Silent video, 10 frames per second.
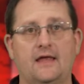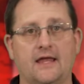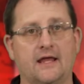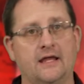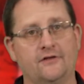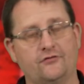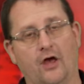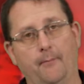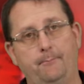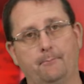It gets
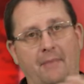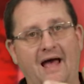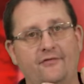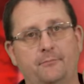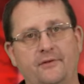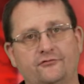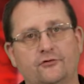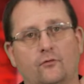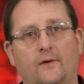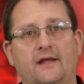up by the
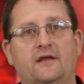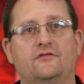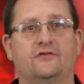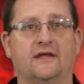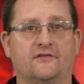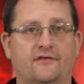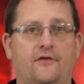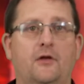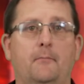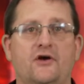piston rings, gets in
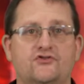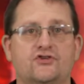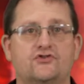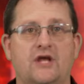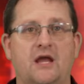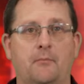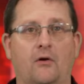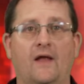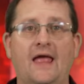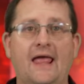the combustion
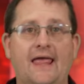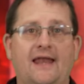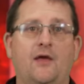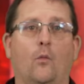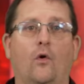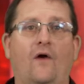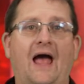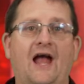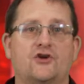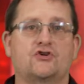chamber, and it will
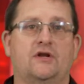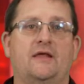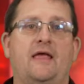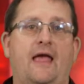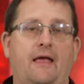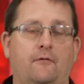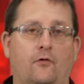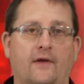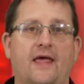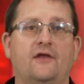actually
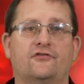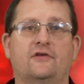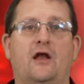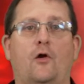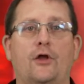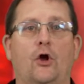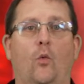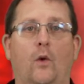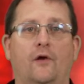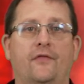create a scenario
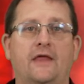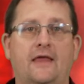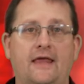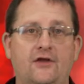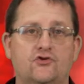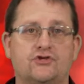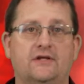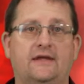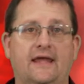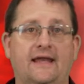where the
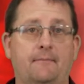engine can